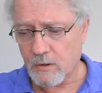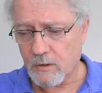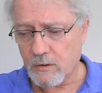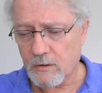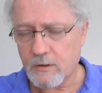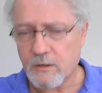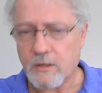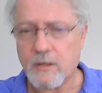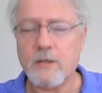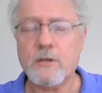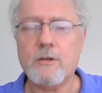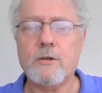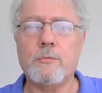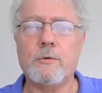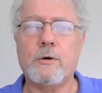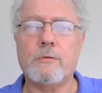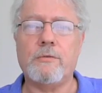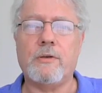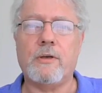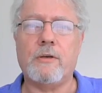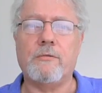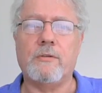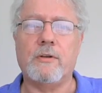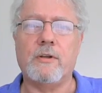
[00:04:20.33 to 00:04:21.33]
Kingdom of
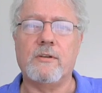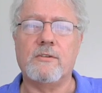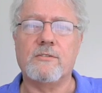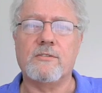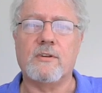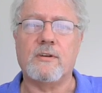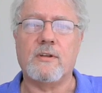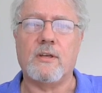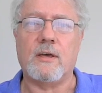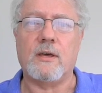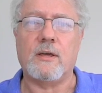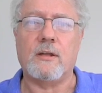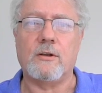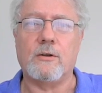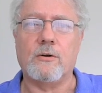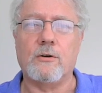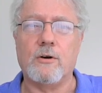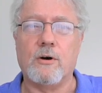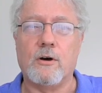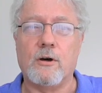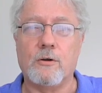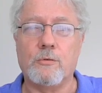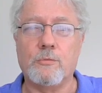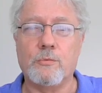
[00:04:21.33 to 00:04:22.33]
heaven is at hand, and
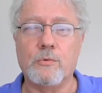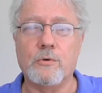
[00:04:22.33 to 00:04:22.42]
God